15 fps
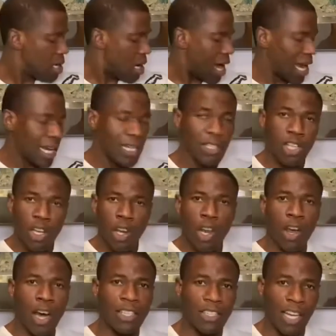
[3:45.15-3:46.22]
I
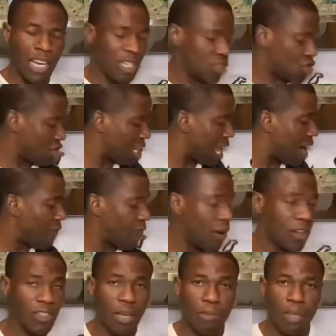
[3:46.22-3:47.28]
can see how
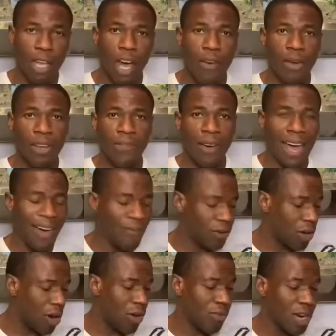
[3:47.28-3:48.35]
fast I'm going if I haven't
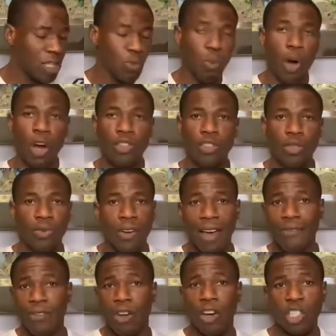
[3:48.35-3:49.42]
got a wristwatch or I
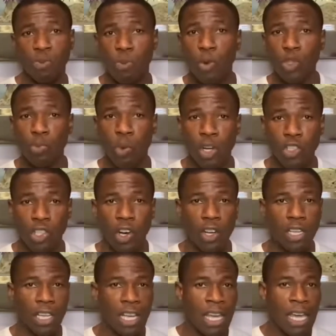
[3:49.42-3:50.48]
haven't got a sports watch
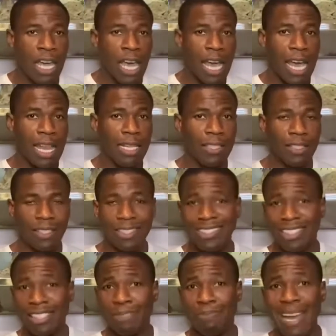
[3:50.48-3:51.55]
on. And
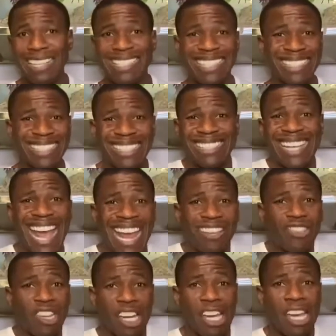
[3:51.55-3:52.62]
to basically
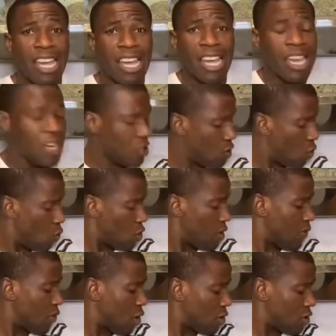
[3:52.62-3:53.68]
detach it, all
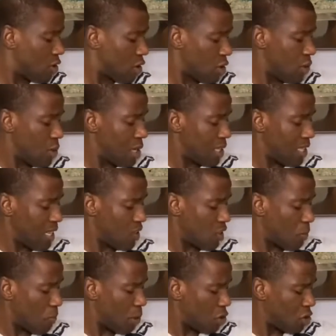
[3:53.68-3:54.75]
you've got to do is
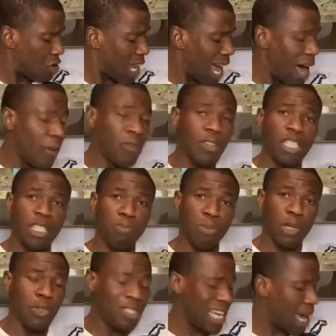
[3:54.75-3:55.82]
literally push down on this
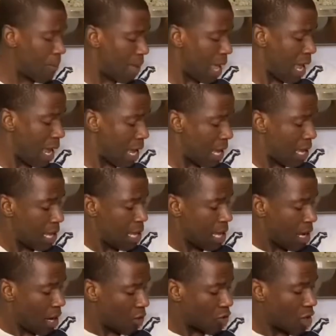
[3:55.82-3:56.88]
blue tab here.
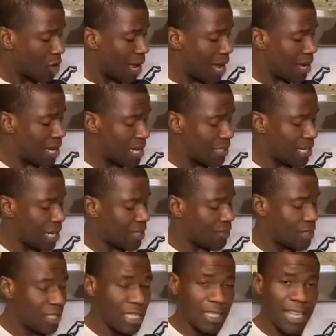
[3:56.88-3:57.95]
I'll show you how easy it is
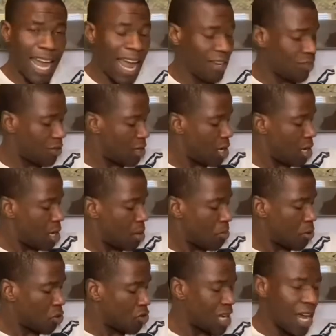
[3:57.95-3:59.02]
to detach.
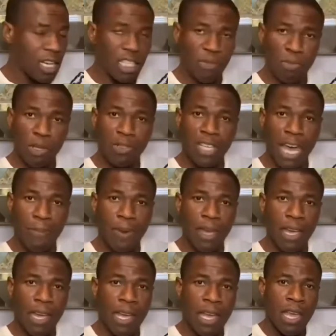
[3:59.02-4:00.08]
Push down on this blue tab
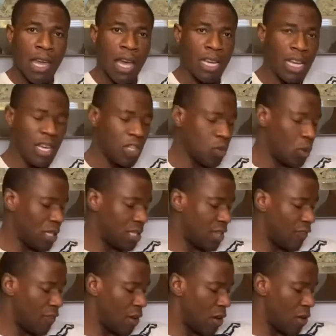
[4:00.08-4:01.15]
here and then twist the
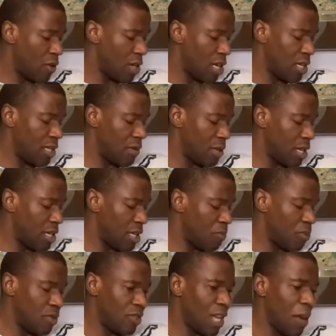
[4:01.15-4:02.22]
phone in
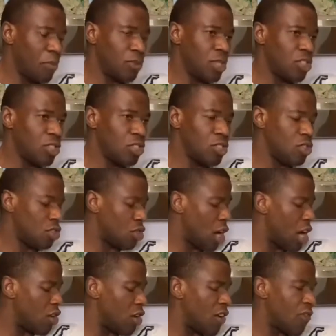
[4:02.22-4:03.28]
the same position you
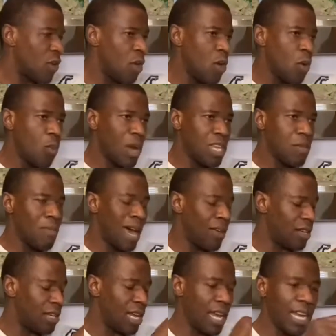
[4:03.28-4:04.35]
started off when you
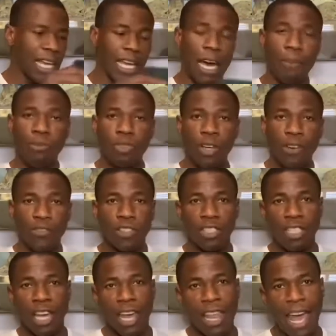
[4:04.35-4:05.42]
mounted it, and it comes off
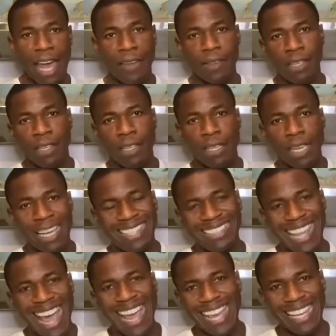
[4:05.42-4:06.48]
just like that. It's
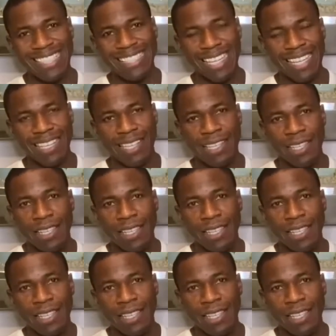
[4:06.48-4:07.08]
that easy.